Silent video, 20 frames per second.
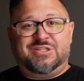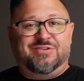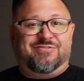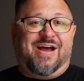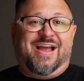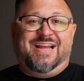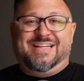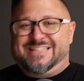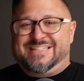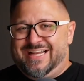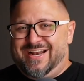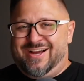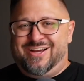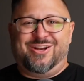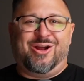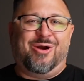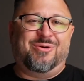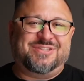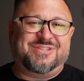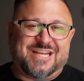advice and I'm gonna
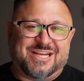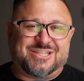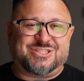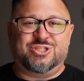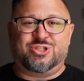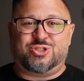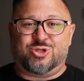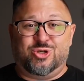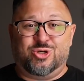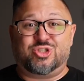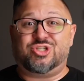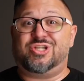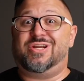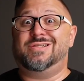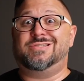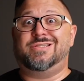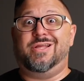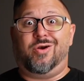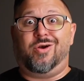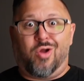go with Text in Church
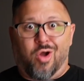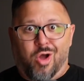because they're